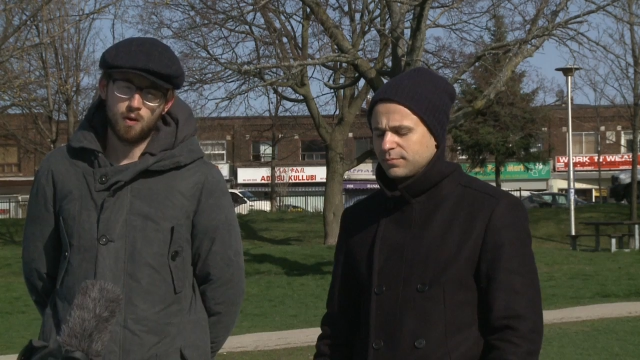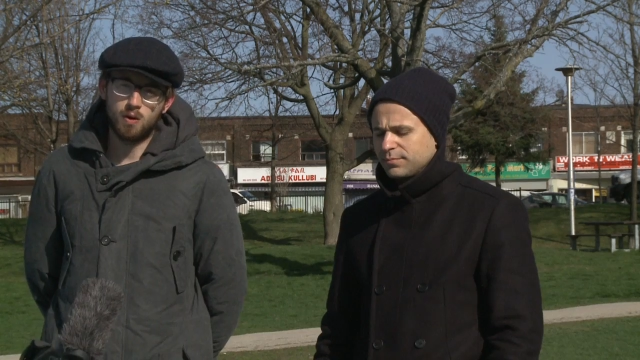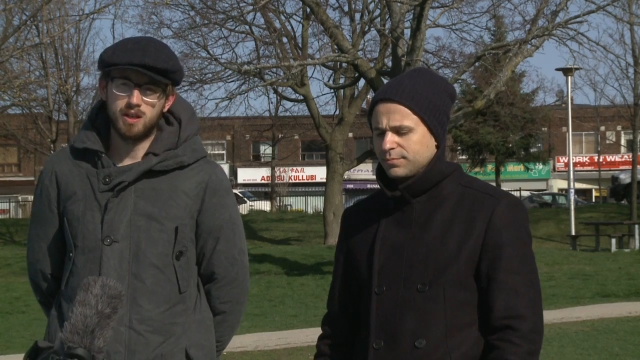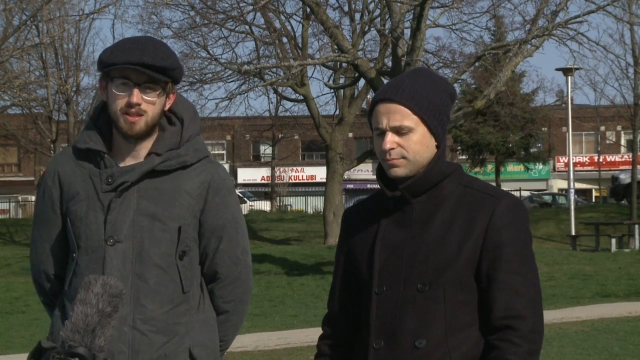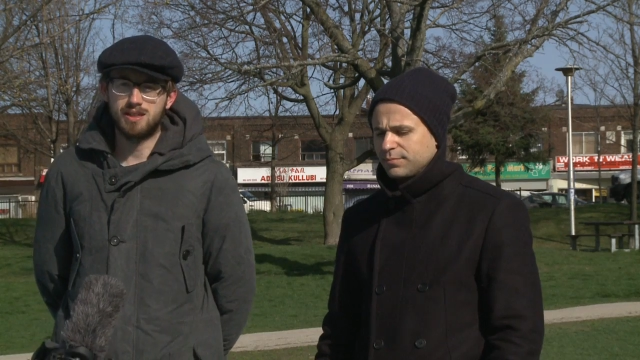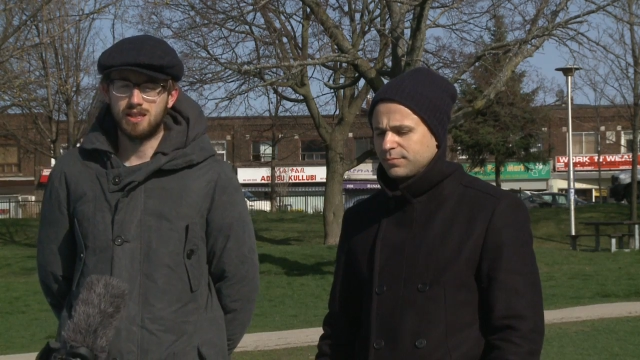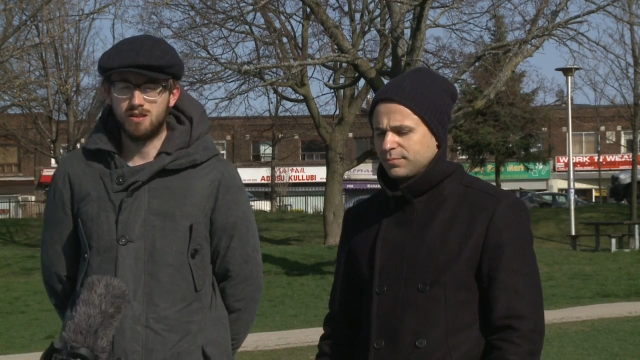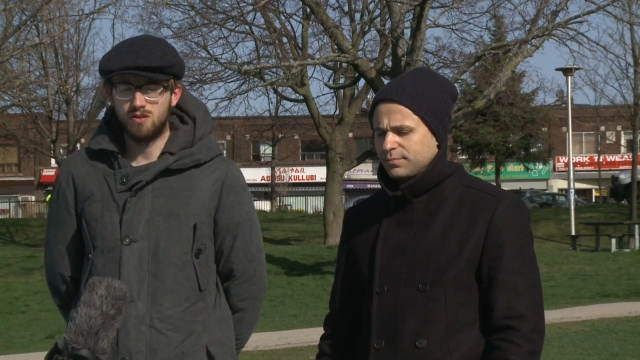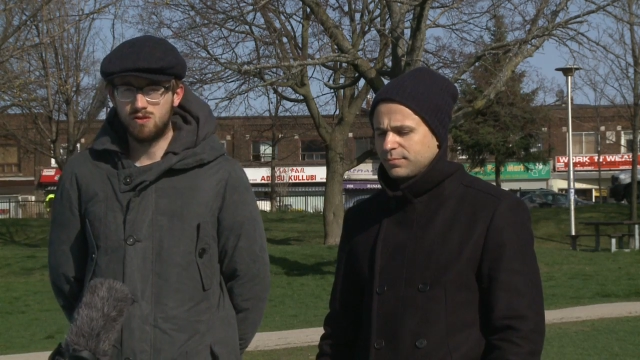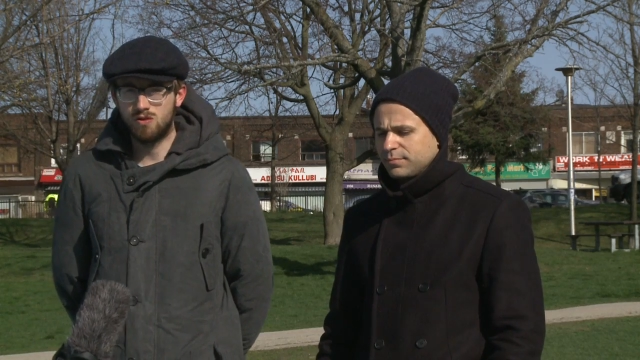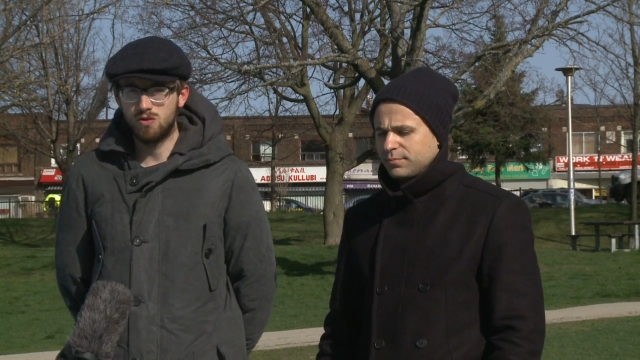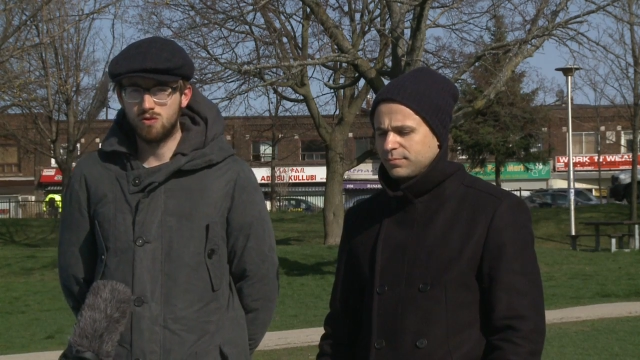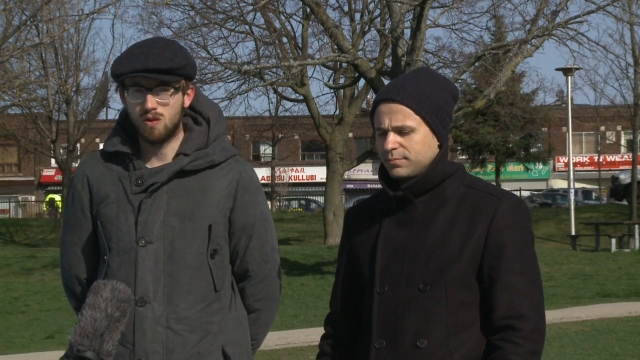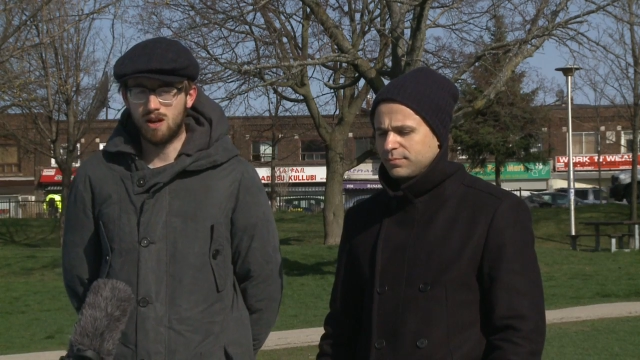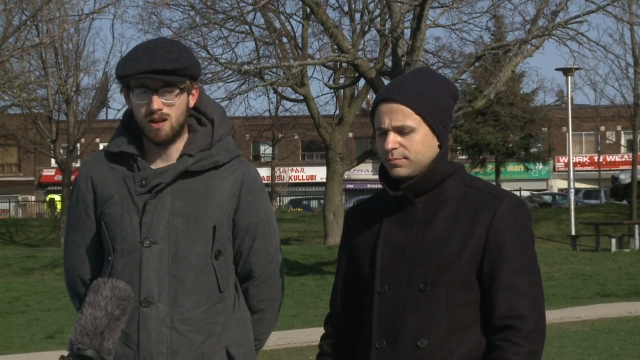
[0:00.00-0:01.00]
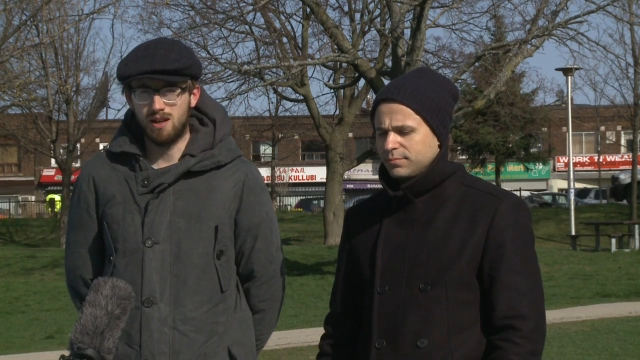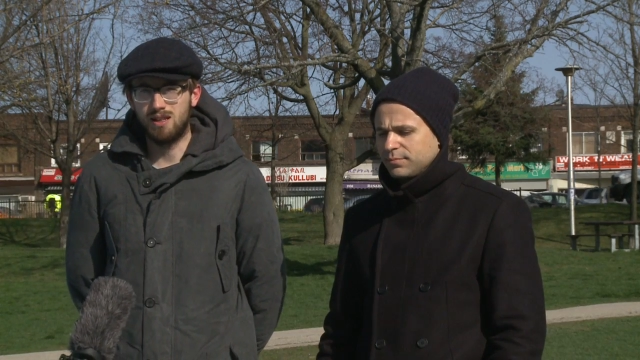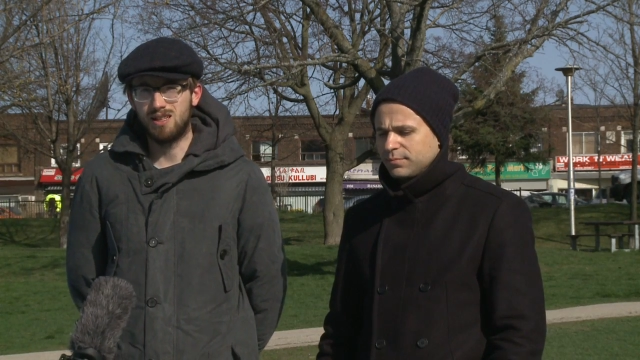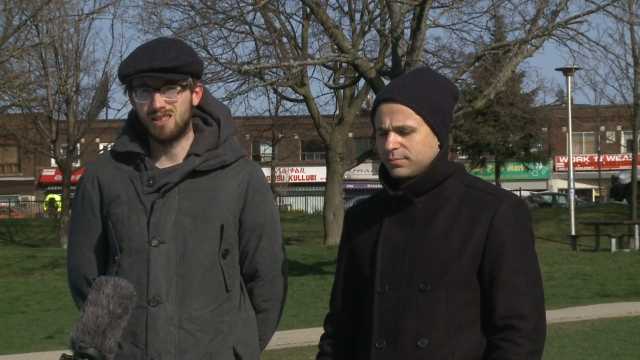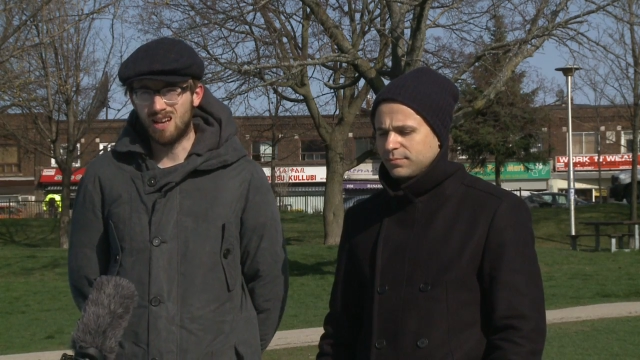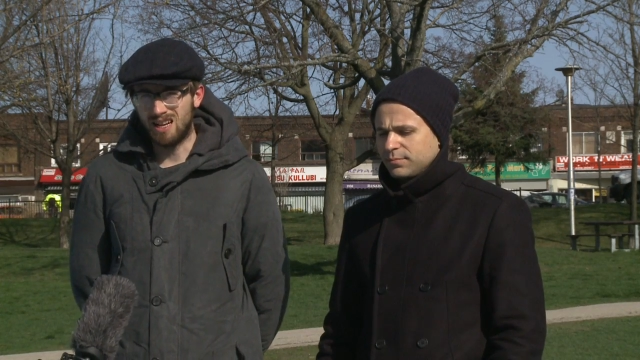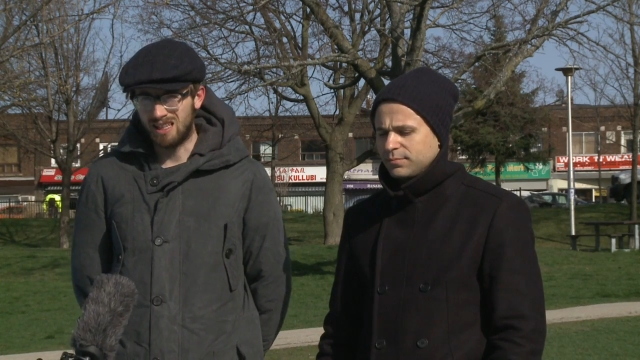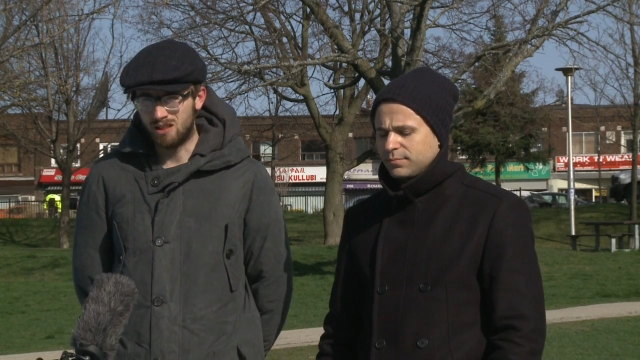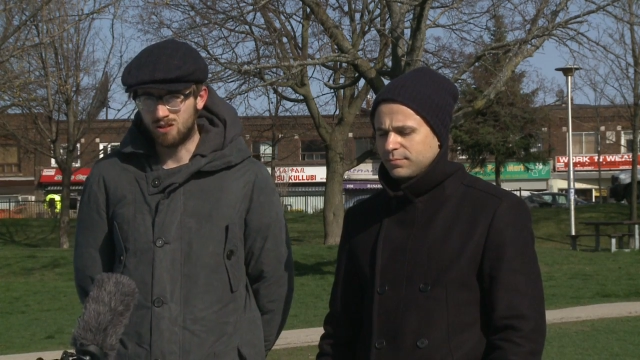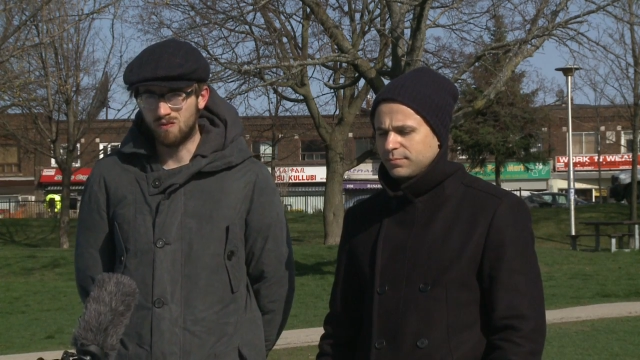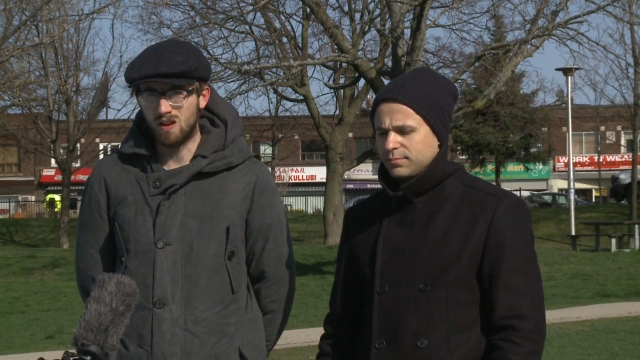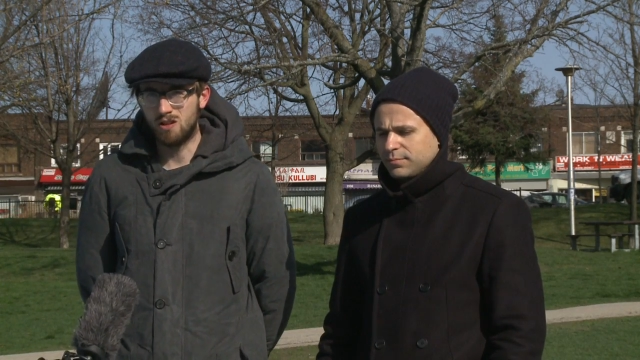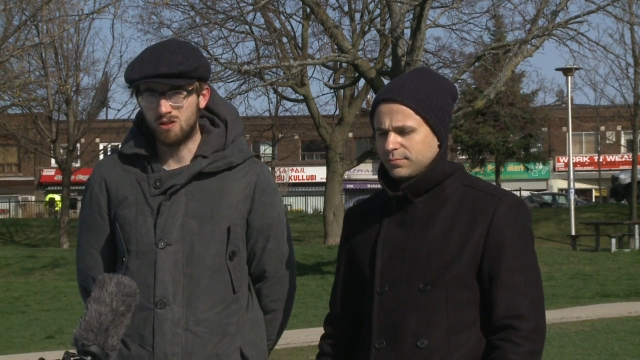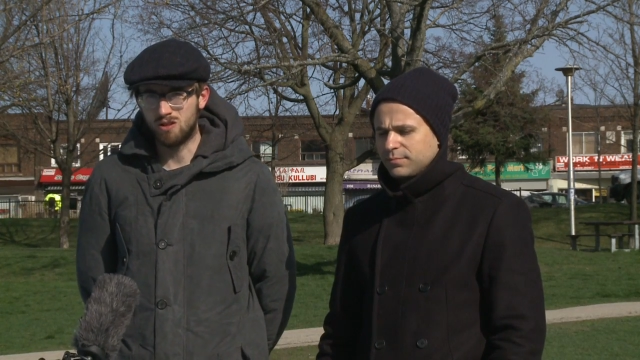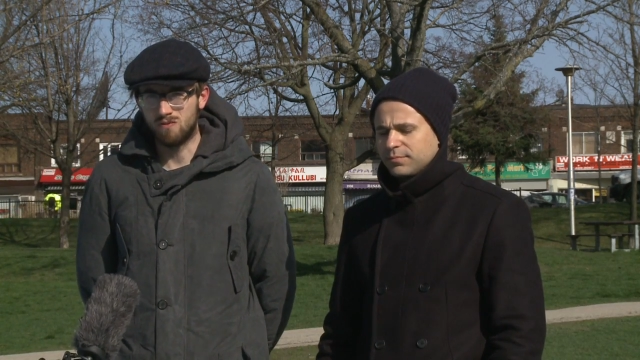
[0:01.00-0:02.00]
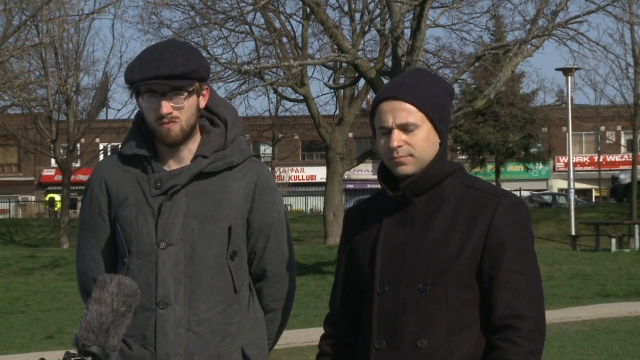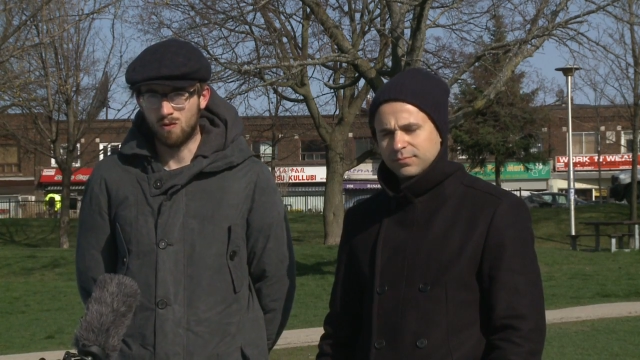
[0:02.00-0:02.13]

Speaker 1: focus into a design intervention